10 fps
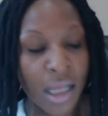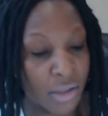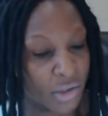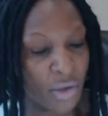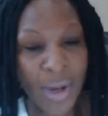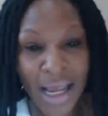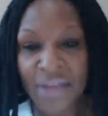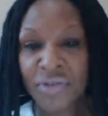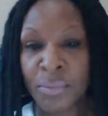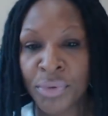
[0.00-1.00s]
And so I
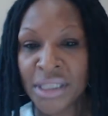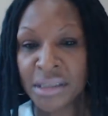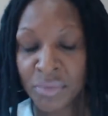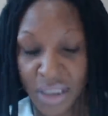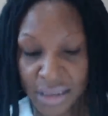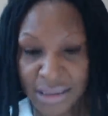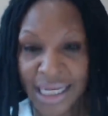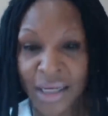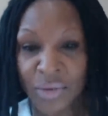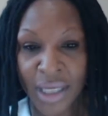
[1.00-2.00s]
have to break some things
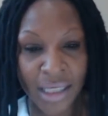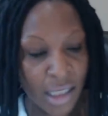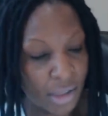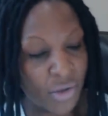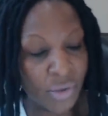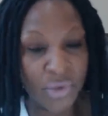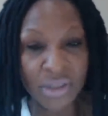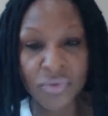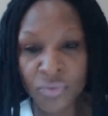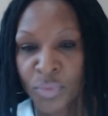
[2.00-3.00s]
down. Like,
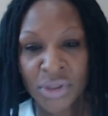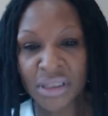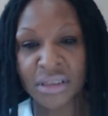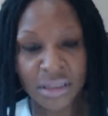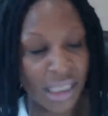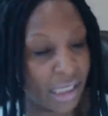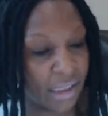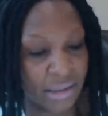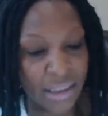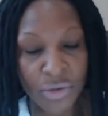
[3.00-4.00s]
what this is
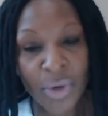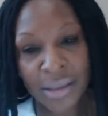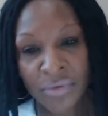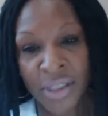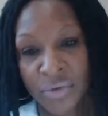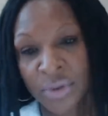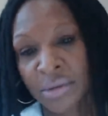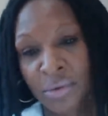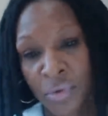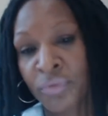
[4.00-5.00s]
saying is that you have the right
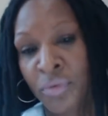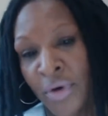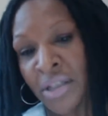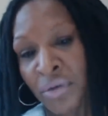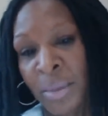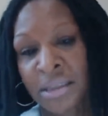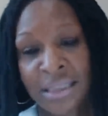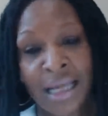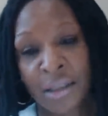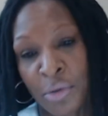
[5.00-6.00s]
to remain
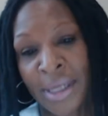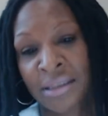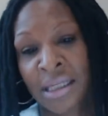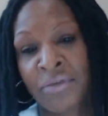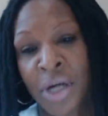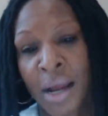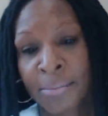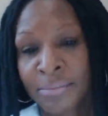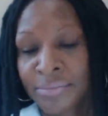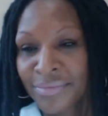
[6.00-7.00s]
silent. You have to give it up,
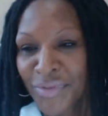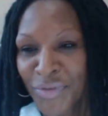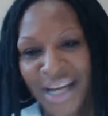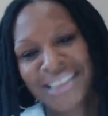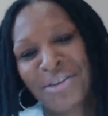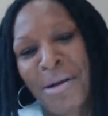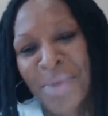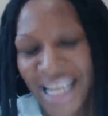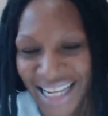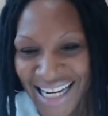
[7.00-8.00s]
right? So I
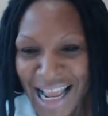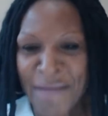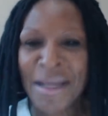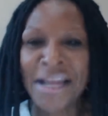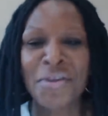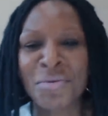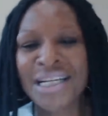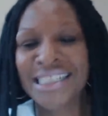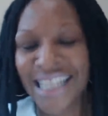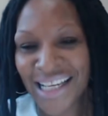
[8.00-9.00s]
might have to
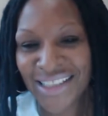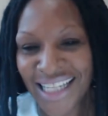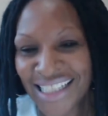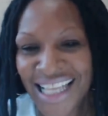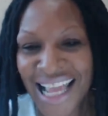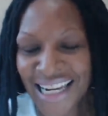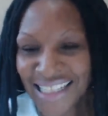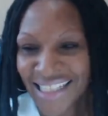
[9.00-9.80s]
break it down like that.